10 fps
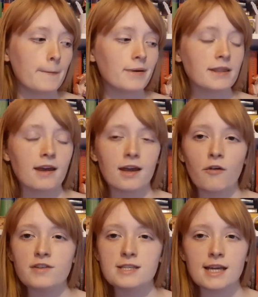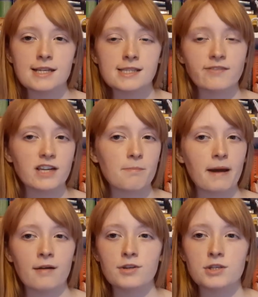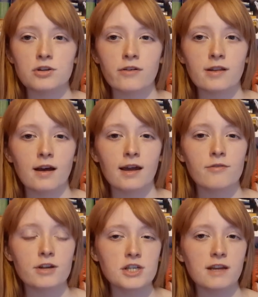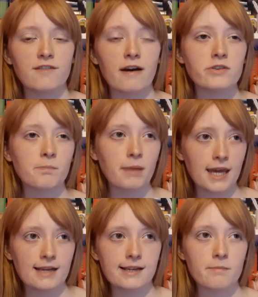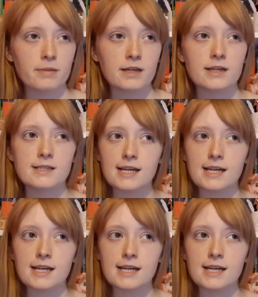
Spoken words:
But there obviously is something about the story that I originally found appealing because